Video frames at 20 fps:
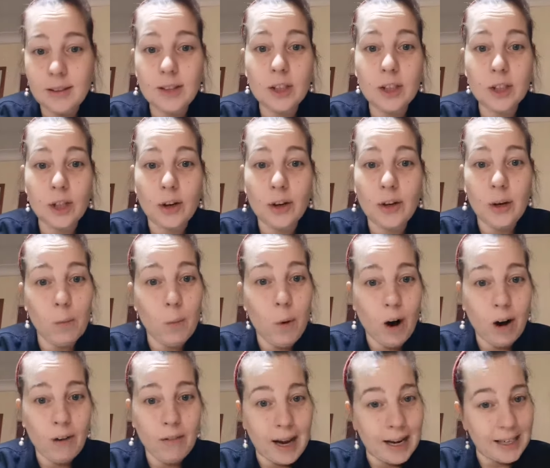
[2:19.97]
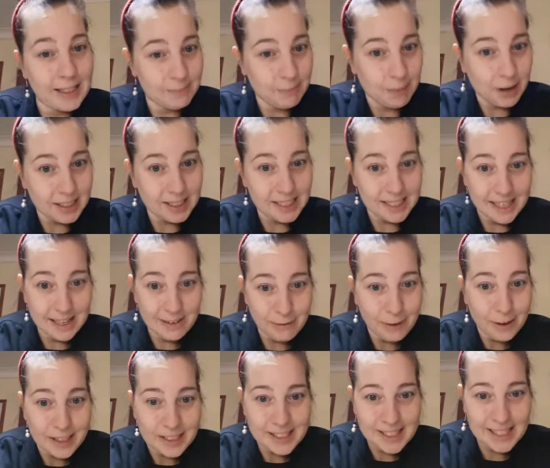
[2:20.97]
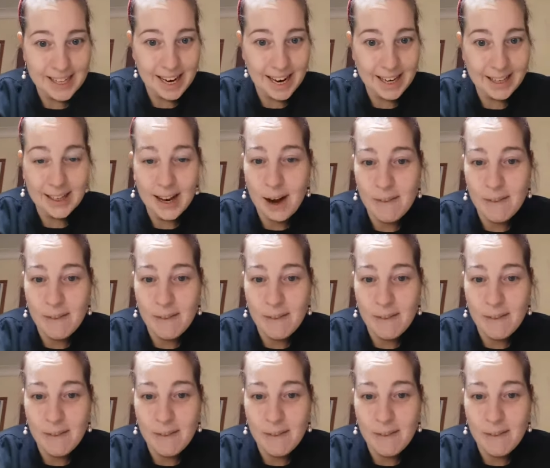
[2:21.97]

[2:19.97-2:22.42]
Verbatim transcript: show you what I've had in my delivery today.